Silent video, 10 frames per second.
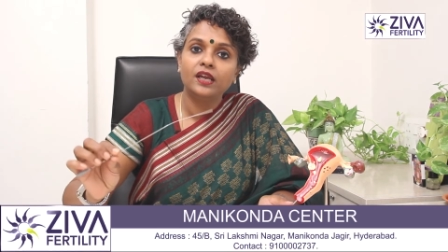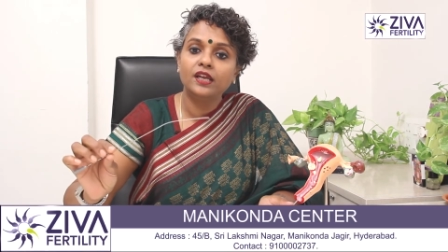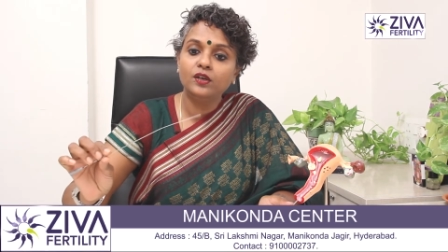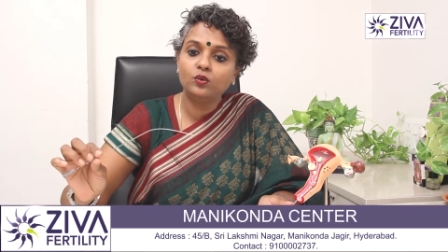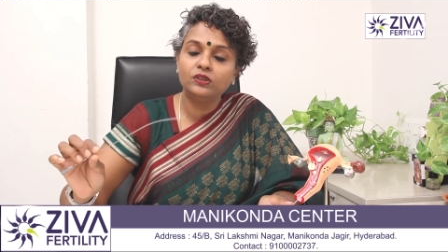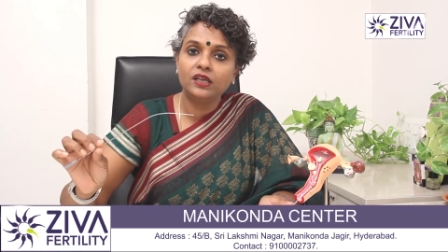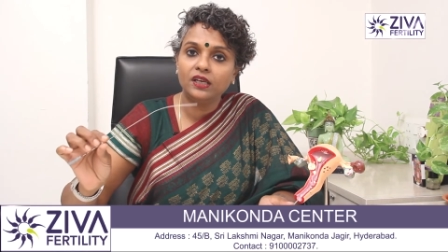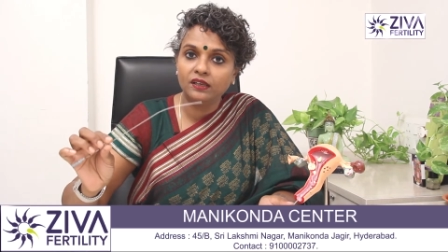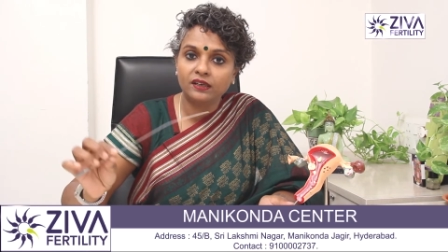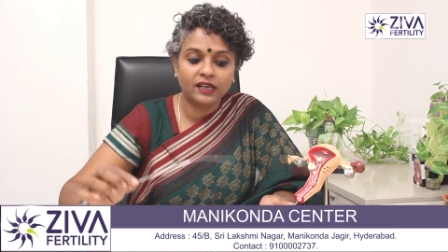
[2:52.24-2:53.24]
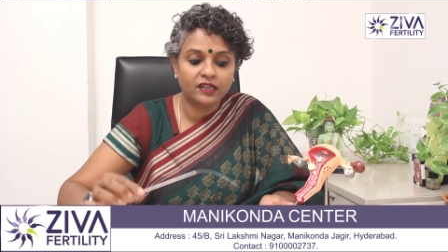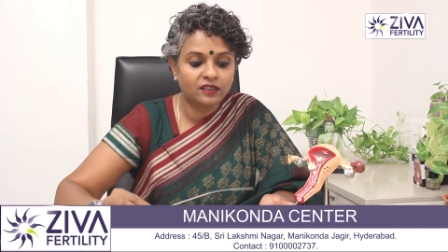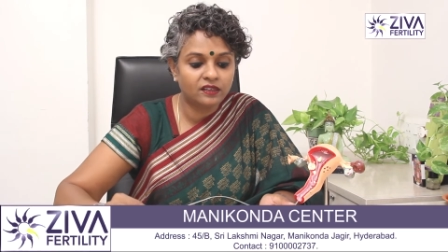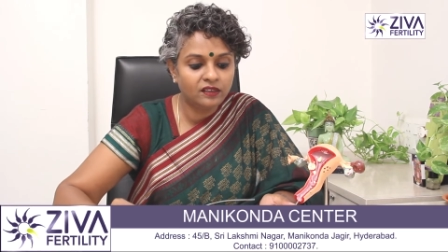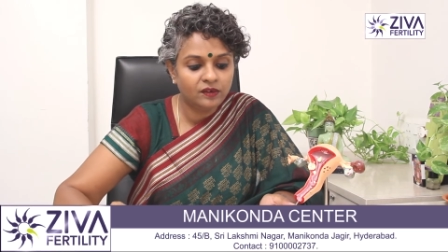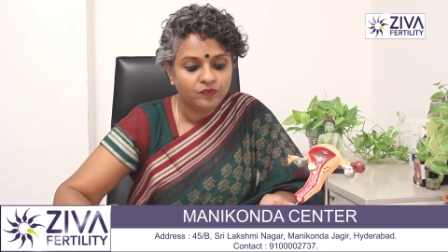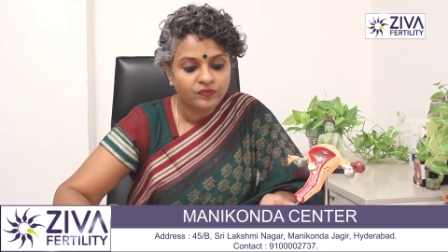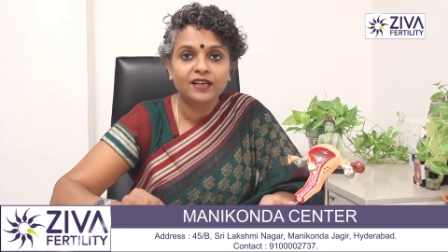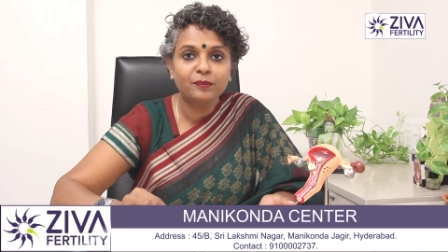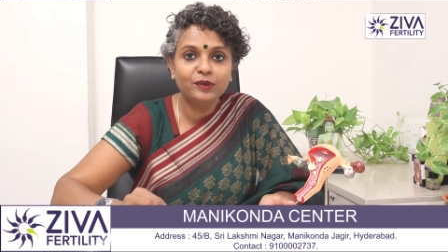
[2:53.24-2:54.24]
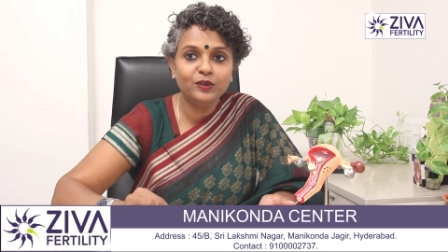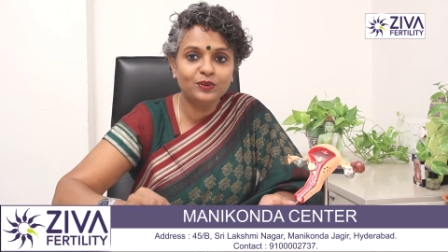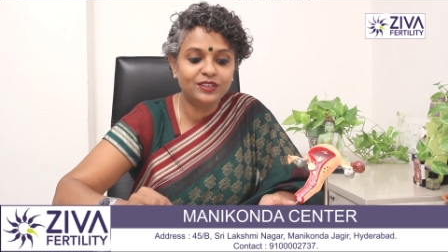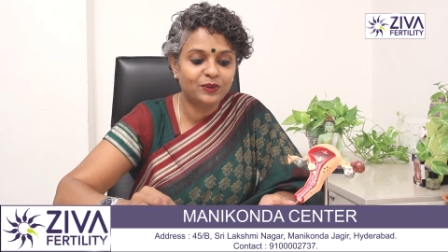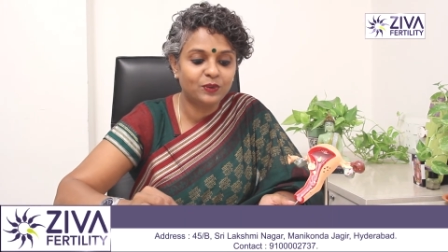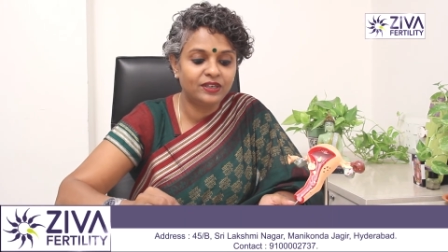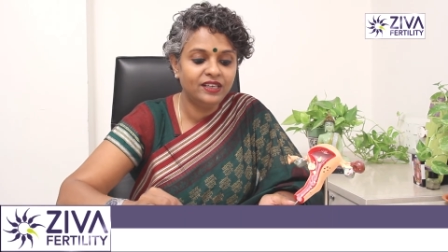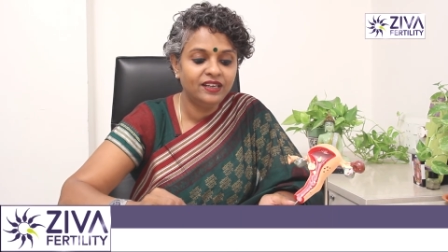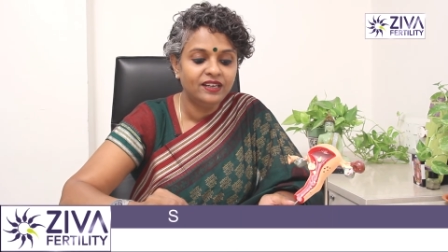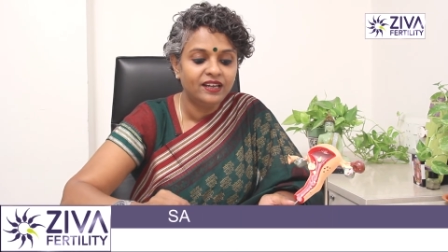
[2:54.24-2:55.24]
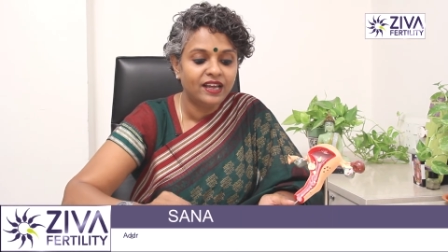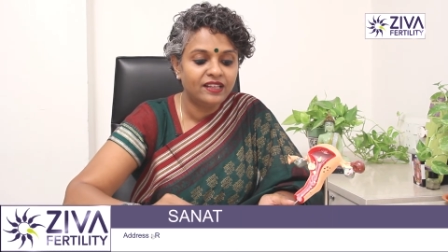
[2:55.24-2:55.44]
into the inner catheter, come into the OT,